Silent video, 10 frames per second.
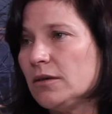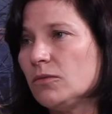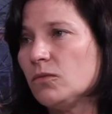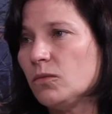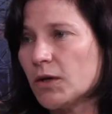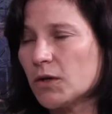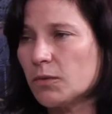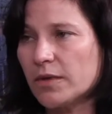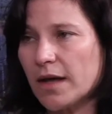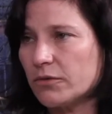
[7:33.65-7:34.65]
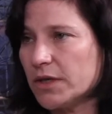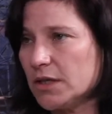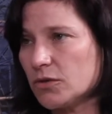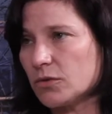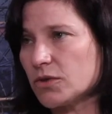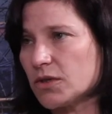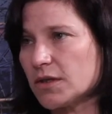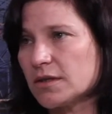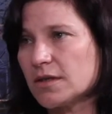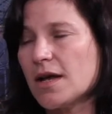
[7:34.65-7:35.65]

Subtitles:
work with our resources,